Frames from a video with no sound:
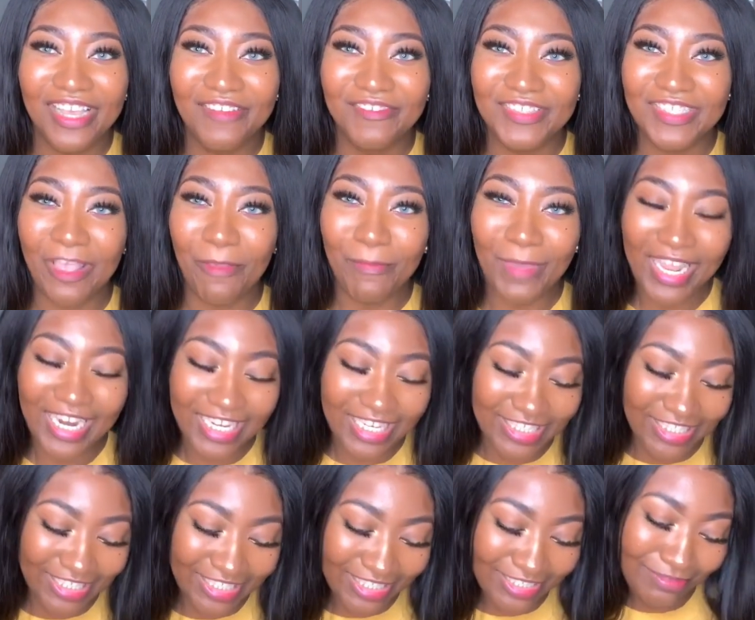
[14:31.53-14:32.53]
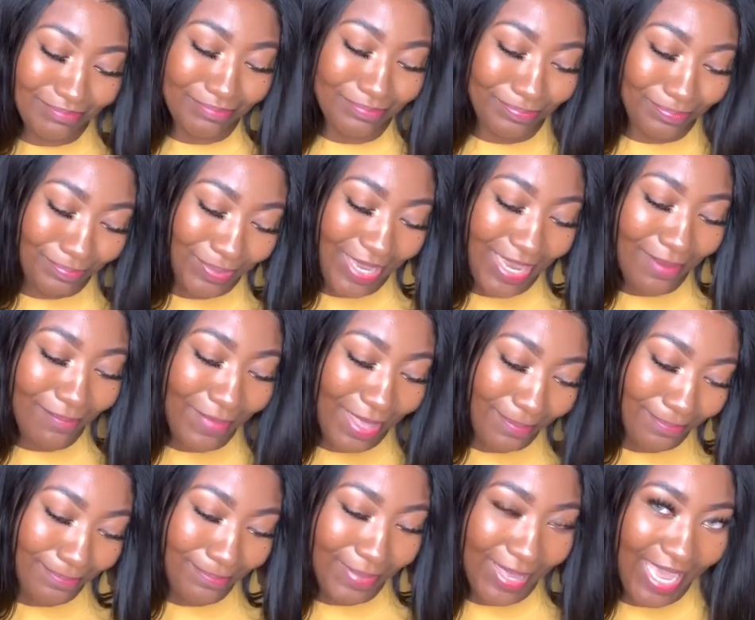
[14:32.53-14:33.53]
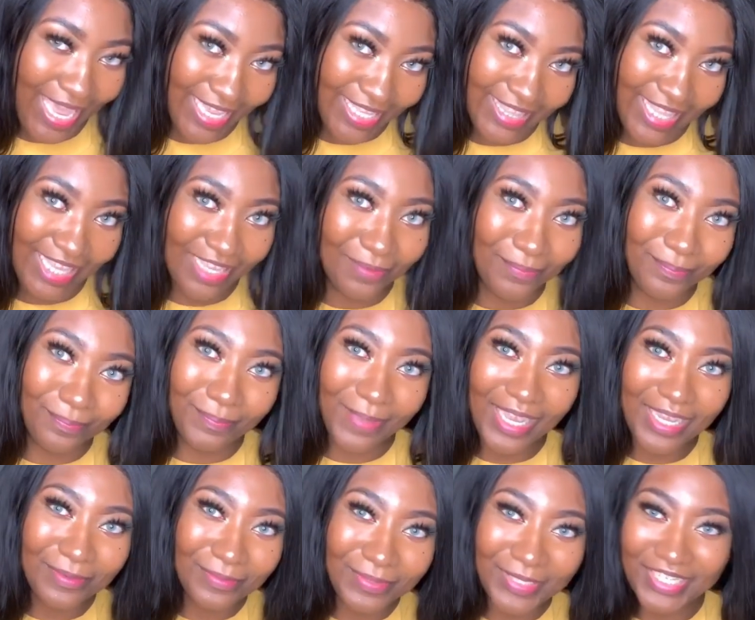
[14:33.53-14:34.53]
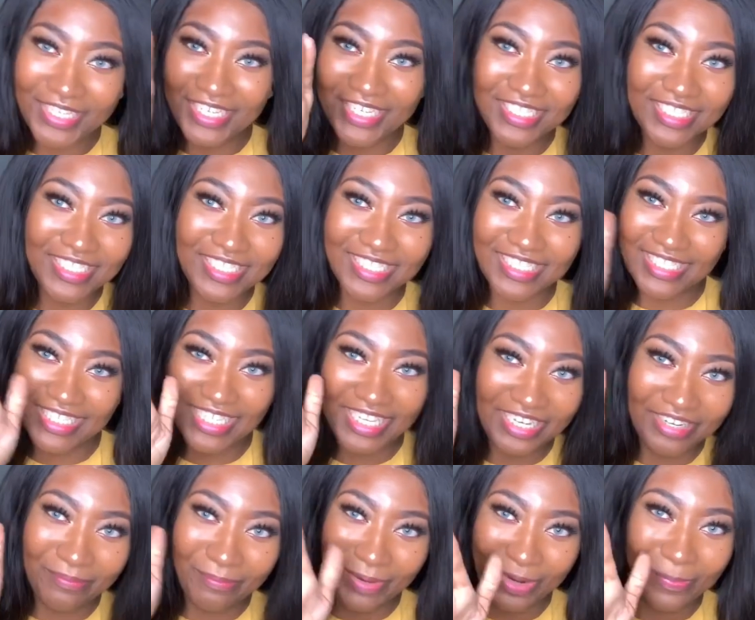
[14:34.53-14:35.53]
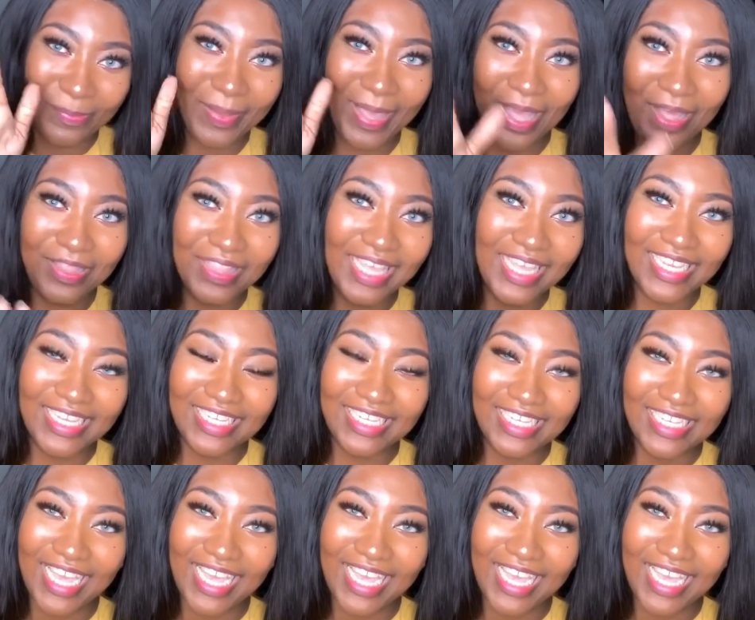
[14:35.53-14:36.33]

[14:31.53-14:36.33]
if somebody could just pat my back like a baby and just get the burp out, like,